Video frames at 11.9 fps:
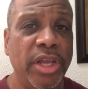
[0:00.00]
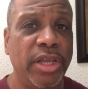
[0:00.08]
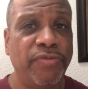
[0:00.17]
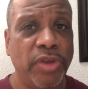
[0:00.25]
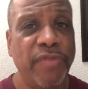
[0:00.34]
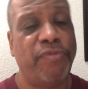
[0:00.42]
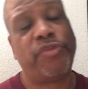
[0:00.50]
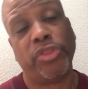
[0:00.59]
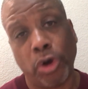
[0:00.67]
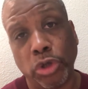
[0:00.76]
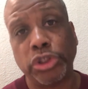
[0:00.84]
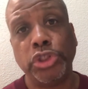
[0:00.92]
if for
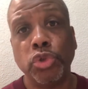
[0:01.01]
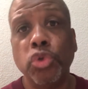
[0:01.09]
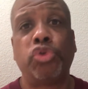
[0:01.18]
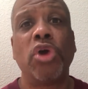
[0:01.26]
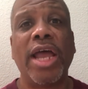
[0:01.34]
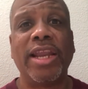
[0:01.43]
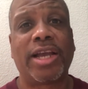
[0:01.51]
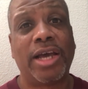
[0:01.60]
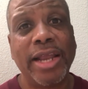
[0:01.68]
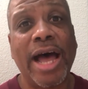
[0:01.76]
those of you who are trying to cut